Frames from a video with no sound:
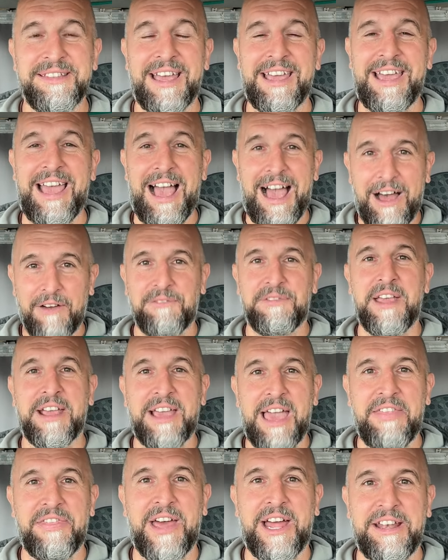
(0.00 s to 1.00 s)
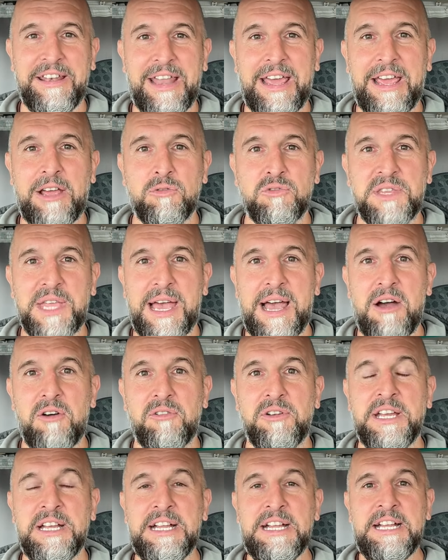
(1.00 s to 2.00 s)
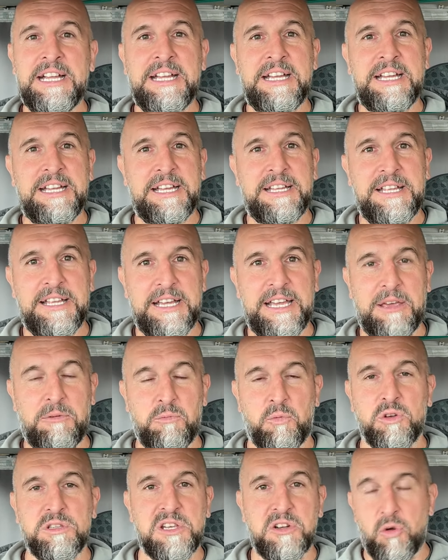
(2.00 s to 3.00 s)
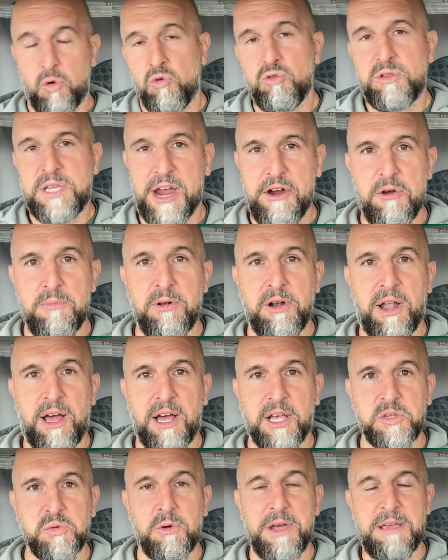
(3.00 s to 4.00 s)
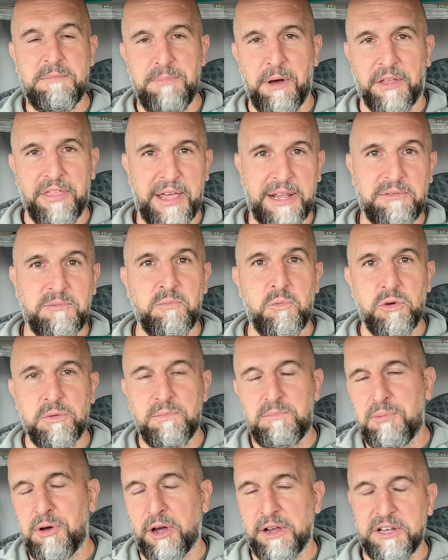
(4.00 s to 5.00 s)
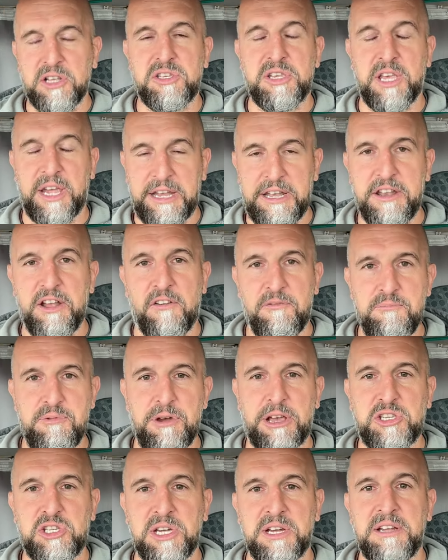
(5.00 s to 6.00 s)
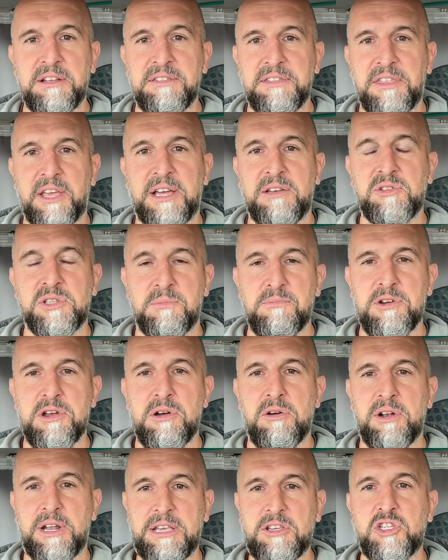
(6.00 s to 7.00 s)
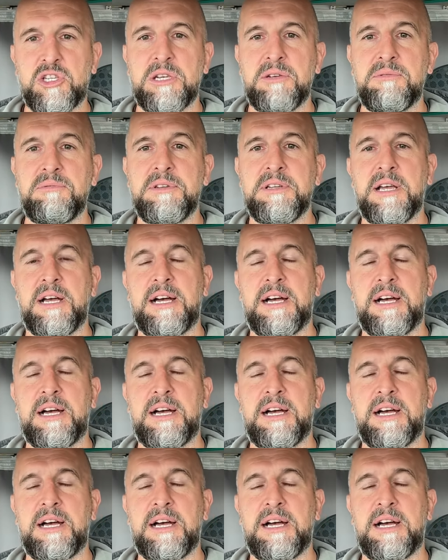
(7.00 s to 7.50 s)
They have to get that nailed down. It wasn't all terrible last week, but they were put under enough pressure that it was a real issue.